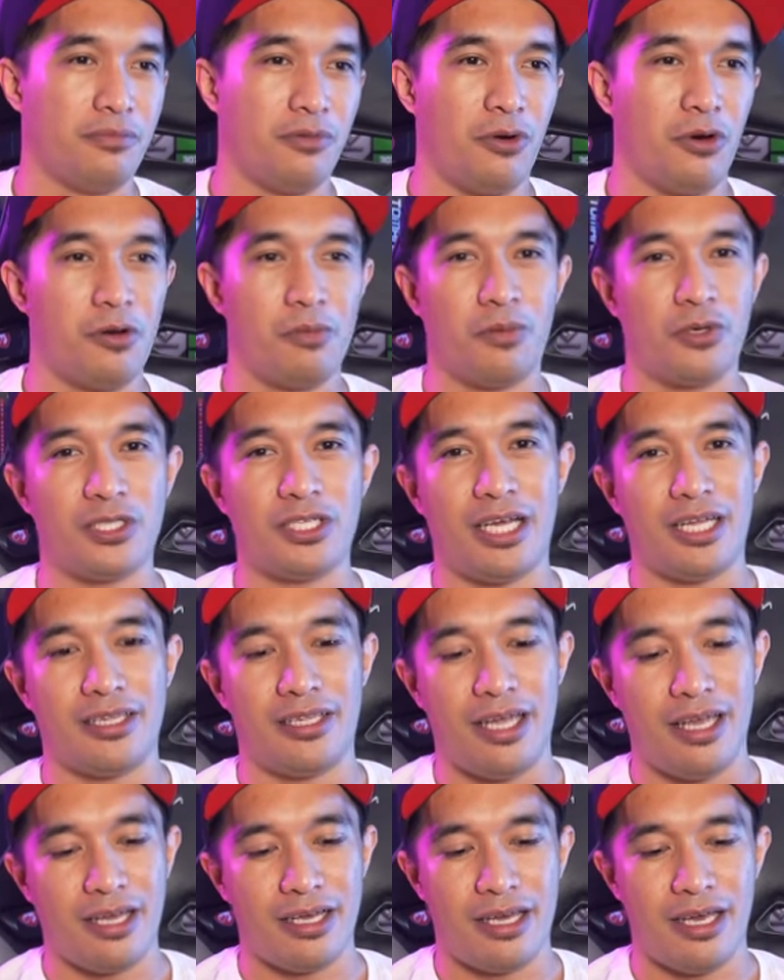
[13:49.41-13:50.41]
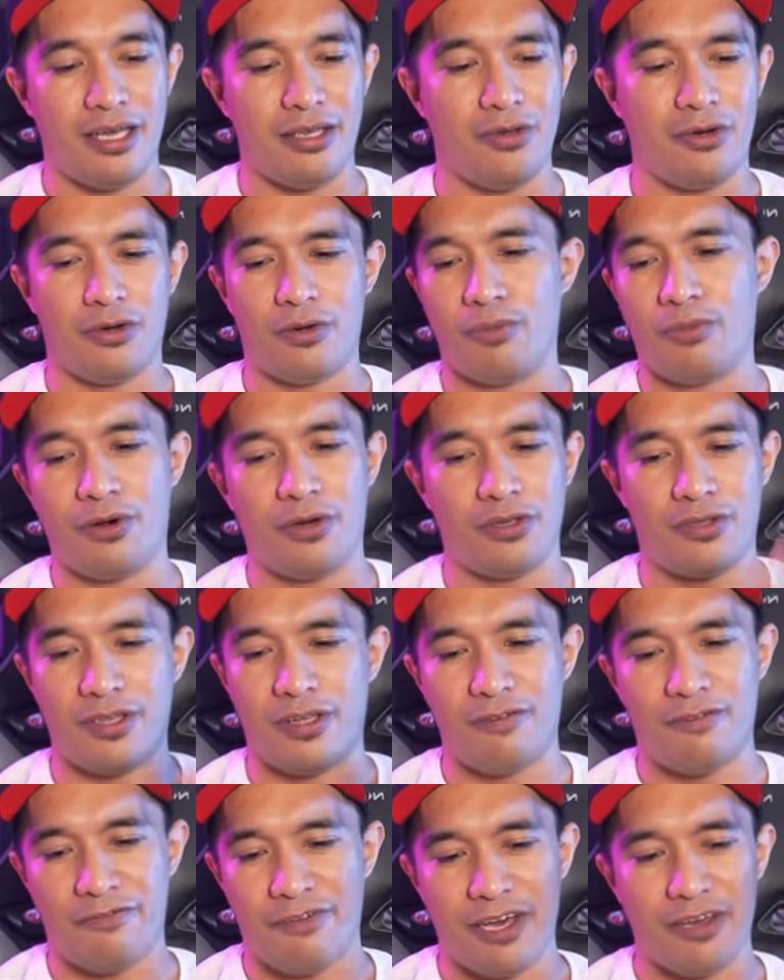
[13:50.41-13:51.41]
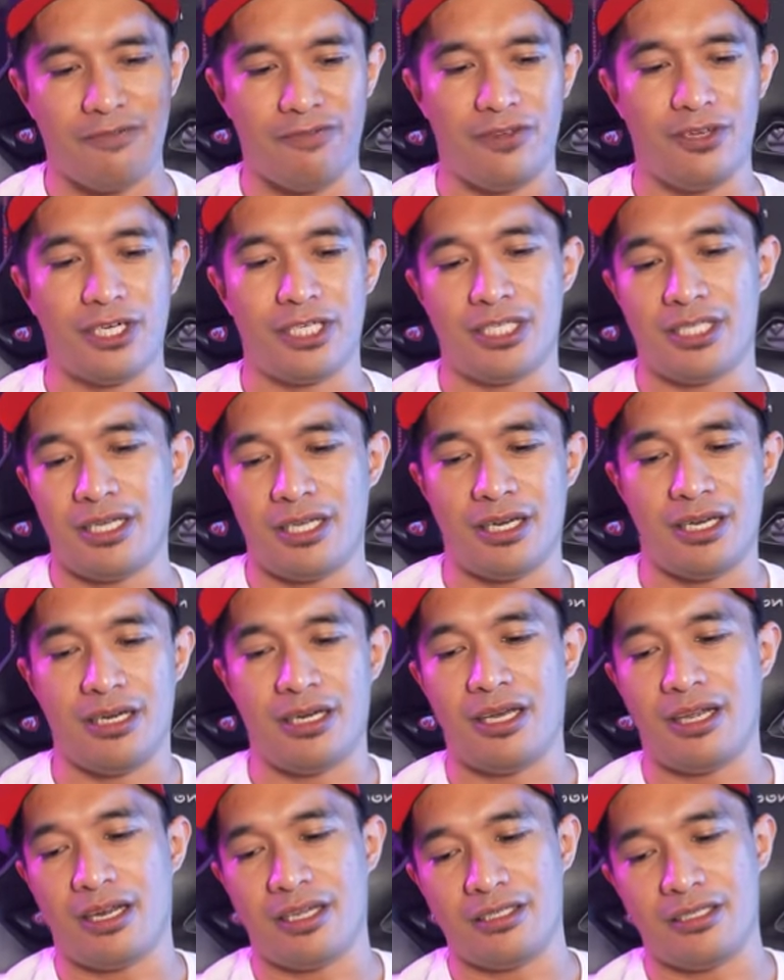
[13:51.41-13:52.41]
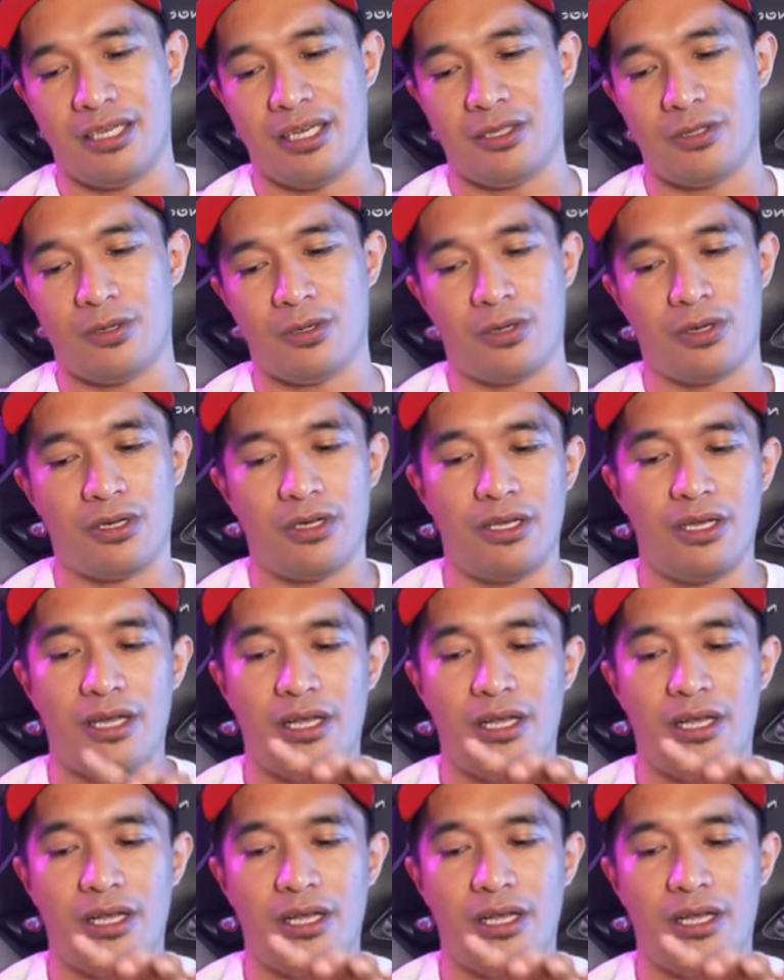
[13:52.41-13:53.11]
almost a decade or more than 5 years na rin na radiator.